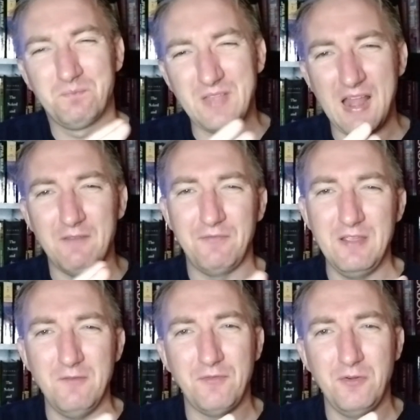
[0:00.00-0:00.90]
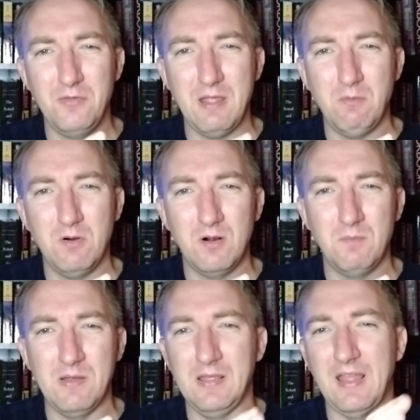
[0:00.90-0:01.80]
got a feel for who they were,
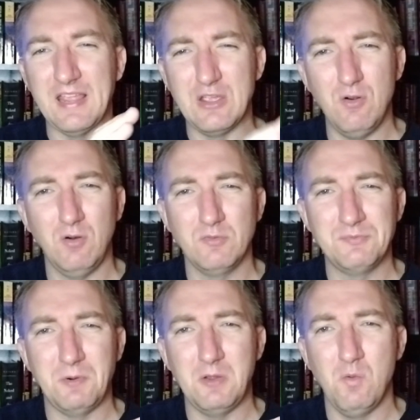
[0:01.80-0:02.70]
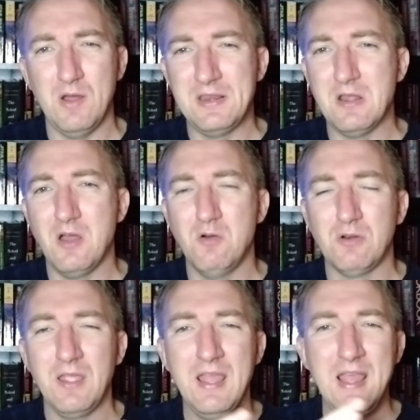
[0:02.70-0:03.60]
but like Yord was pretty one note,